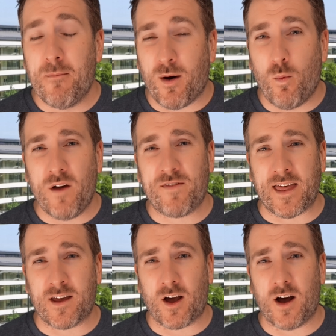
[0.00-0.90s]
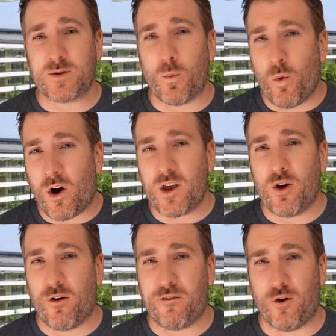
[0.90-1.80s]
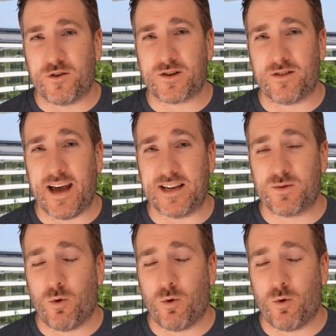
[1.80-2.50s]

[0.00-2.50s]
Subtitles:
But with that though, guys, what are your thoughts on this?